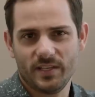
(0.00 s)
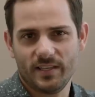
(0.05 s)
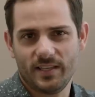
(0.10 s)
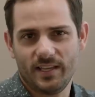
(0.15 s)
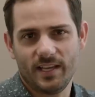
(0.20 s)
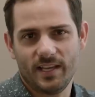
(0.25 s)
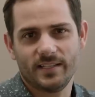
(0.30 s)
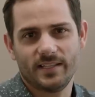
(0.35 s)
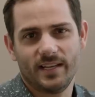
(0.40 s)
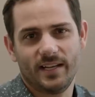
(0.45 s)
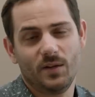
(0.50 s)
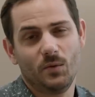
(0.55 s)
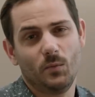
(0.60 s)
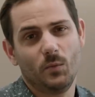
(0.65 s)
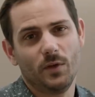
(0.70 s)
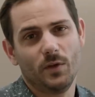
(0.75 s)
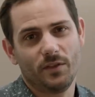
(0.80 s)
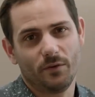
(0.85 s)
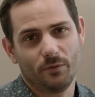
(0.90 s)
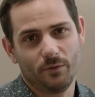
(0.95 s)
using the antenna
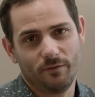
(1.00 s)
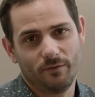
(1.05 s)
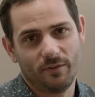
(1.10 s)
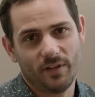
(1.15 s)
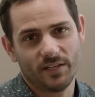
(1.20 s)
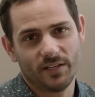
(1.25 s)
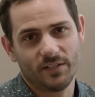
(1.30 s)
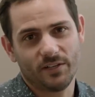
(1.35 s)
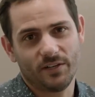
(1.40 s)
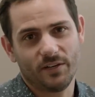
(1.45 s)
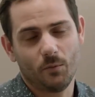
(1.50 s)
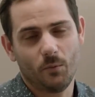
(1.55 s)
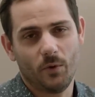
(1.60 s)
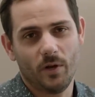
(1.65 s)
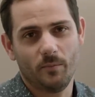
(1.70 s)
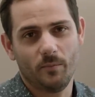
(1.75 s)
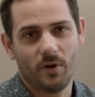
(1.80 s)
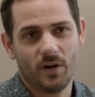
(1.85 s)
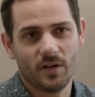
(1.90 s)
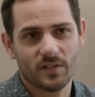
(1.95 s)
with a reflector
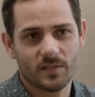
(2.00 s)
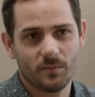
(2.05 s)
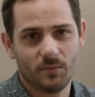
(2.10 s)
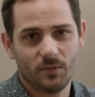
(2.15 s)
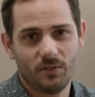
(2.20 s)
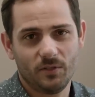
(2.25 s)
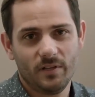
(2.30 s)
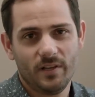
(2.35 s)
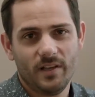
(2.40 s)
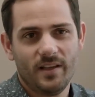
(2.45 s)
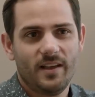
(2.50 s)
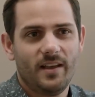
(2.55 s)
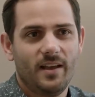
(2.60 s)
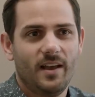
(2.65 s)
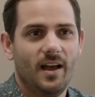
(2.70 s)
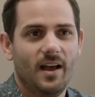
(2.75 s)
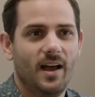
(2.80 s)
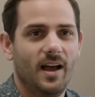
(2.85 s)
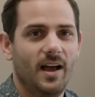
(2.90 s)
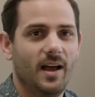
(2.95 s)
when possible.
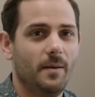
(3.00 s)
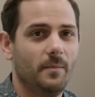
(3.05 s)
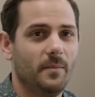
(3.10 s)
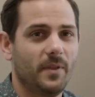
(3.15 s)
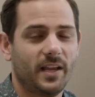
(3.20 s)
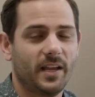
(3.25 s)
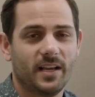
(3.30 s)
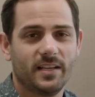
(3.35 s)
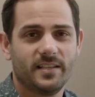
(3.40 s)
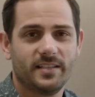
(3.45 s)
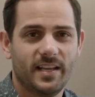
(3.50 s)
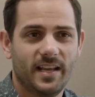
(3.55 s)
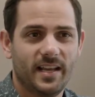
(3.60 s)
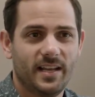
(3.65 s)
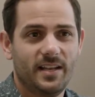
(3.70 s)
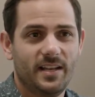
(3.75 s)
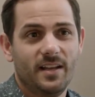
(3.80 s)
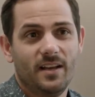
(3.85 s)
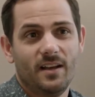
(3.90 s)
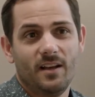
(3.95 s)
Like I
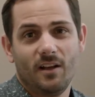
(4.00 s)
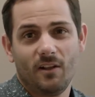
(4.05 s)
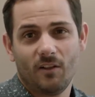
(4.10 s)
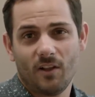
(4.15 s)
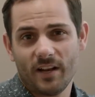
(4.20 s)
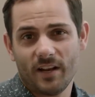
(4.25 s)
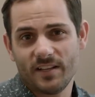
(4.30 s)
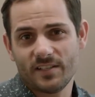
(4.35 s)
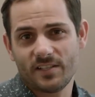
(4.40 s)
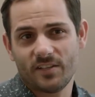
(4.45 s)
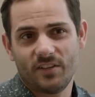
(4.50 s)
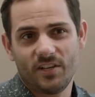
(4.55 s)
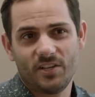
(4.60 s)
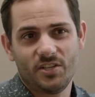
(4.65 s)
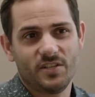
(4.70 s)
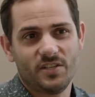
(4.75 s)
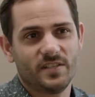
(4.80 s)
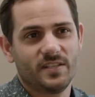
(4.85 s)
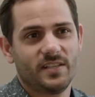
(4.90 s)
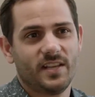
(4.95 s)
said, a lot of
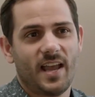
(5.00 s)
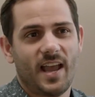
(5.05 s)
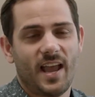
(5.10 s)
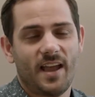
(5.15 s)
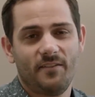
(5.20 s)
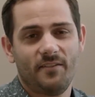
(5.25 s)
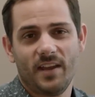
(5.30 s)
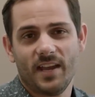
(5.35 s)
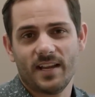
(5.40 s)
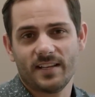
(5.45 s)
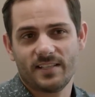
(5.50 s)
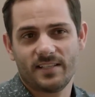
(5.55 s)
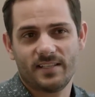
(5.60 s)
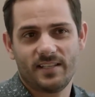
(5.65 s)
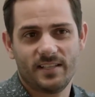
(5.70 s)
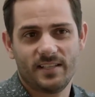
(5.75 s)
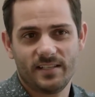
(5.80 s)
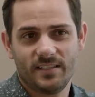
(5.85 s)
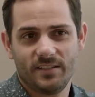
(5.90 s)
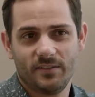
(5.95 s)
installations having
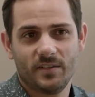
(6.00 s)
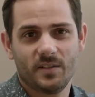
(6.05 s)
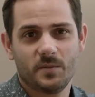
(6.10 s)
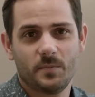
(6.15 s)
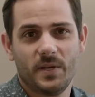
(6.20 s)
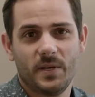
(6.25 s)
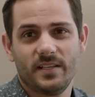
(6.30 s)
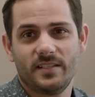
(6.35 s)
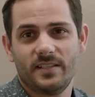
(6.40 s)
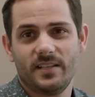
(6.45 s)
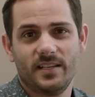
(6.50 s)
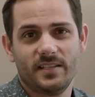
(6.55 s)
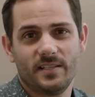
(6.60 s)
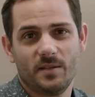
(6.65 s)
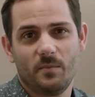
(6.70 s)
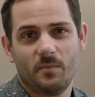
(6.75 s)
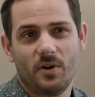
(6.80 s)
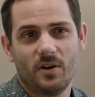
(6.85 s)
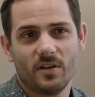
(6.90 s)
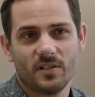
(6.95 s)
access to the ceiling space
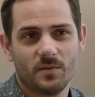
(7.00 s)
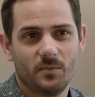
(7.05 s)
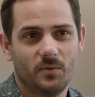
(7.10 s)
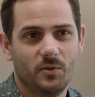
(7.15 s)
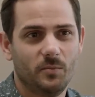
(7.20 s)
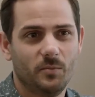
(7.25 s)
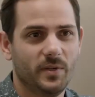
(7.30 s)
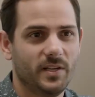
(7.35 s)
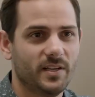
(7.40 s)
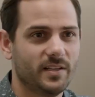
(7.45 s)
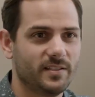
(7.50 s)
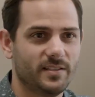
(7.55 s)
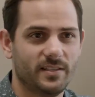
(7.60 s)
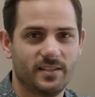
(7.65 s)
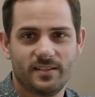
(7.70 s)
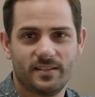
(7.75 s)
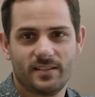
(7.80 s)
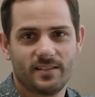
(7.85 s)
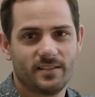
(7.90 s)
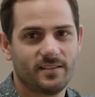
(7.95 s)
isn't possible because
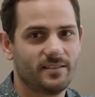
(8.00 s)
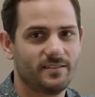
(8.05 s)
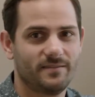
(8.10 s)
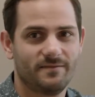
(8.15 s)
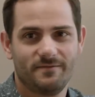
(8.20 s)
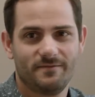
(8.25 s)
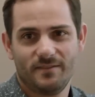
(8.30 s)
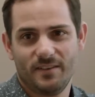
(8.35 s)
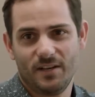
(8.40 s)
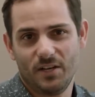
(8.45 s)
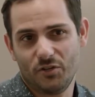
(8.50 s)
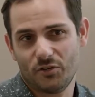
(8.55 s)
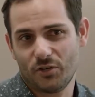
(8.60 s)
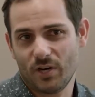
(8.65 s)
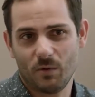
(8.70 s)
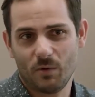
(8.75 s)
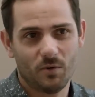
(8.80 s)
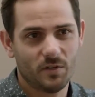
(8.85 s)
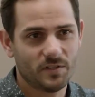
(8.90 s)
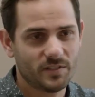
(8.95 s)
it's a
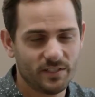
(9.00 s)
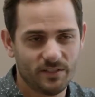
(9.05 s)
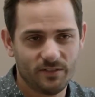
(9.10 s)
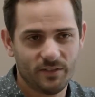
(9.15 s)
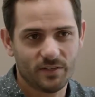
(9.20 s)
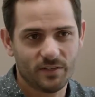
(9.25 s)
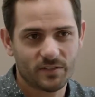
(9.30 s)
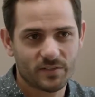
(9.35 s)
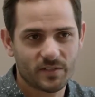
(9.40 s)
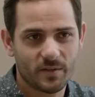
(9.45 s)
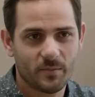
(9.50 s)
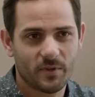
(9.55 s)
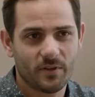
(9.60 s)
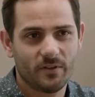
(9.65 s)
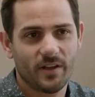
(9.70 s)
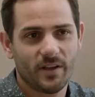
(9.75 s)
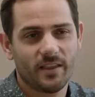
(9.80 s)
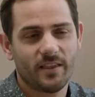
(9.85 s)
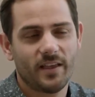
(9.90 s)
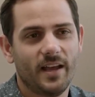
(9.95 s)
drywall ceiling or
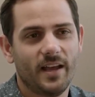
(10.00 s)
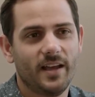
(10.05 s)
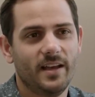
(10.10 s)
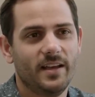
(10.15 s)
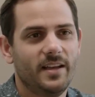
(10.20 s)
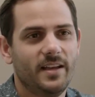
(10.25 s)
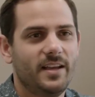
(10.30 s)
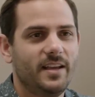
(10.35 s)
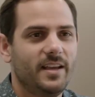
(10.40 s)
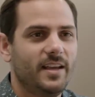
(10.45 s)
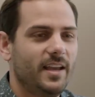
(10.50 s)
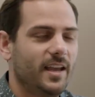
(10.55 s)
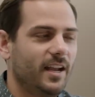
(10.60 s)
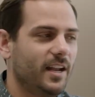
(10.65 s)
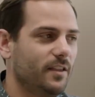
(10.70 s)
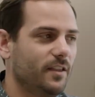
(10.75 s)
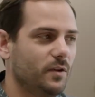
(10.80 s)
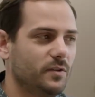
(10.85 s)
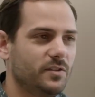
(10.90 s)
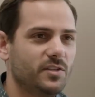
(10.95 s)
something that.
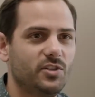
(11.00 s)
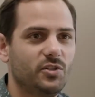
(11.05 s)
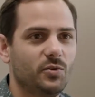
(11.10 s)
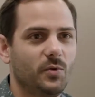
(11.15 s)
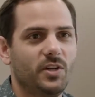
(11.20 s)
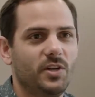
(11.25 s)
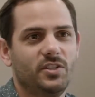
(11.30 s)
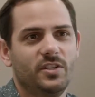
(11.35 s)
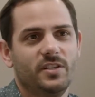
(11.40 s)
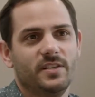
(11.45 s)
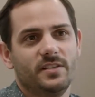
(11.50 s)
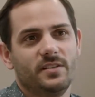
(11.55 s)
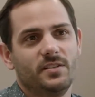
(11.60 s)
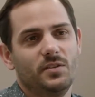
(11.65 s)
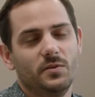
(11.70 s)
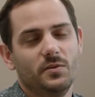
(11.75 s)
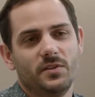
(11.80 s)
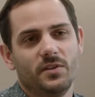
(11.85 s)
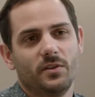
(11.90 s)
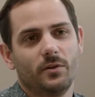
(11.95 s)
And in those
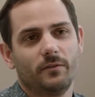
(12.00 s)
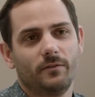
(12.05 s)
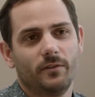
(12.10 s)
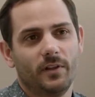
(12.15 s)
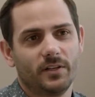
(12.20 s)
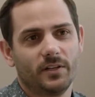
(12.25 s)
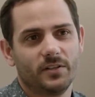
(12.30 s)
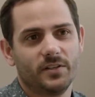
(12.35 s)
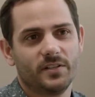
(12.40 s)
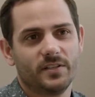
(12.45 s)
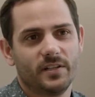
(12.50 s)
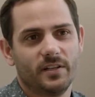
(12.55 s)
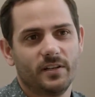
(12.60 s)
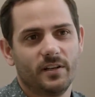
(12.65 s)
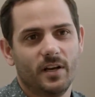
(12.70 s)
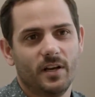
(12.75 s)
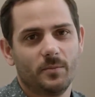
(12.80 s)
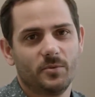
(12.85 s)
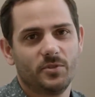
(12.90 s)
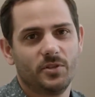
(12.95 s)
situations, using the reflector isn't
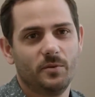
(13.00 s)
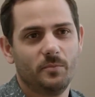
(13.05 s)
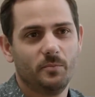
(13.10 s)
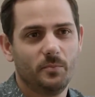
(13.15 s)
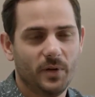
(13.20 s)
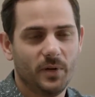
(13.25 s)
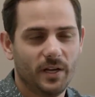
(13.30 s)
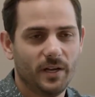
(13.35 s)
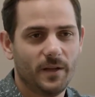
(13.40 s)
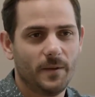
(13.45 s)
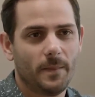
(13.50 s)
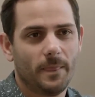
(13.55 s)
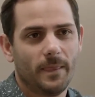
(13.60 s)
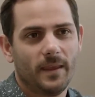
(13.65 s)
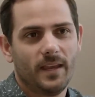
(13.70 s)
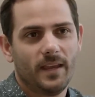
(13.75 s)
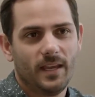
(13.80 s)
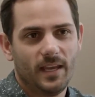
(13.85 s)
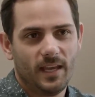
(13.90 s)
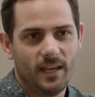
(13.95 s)
an option, but
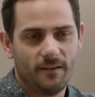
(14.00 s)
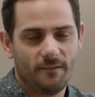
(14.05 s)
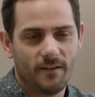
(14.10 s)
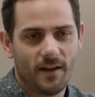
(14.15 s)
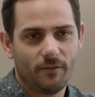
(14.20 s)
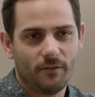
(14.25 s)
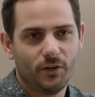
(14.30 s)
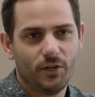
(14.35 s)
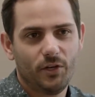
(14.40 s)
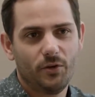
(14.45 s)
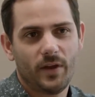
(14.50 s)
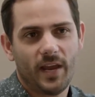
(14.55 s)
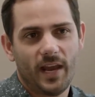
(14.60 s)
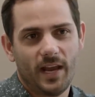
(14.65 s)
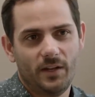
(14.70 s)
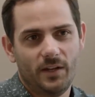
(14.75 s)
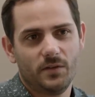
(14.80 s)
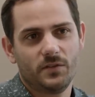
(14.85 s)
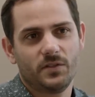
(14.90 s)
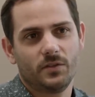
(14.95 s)
if ever you
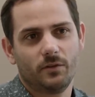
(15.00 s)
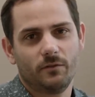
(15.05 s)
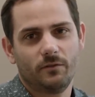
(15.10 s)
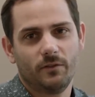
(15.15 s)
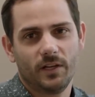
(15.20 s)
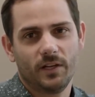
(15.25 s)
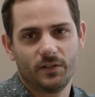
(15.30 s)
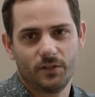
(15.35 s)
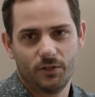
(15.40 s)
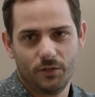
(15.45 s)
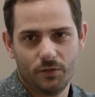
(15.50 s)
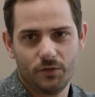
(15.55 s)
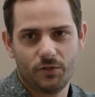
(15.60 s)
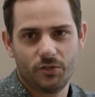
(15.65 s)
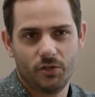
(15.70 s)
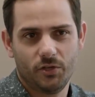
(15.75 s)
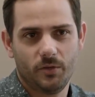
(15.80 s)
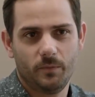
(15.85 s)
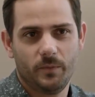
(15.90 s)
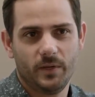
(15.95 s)
can use the reflector, you
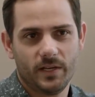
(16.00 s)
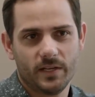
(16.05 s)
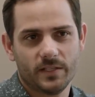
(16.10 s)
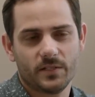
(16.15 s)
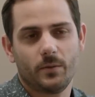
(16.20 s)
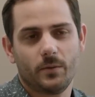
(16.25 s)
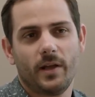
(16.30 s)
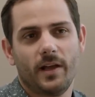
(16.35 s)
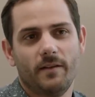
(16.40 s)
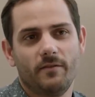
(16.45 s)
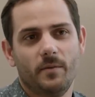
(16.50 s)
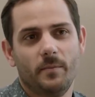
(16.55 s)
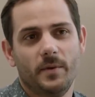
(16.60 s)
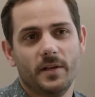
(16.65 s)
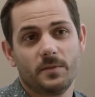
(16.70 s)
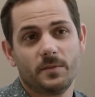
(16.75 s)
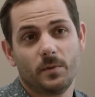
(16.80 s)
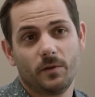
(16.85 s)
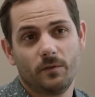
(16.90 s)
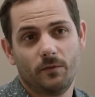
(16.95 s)
should, because it will have the
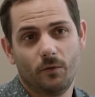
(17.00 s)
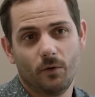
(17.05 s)
best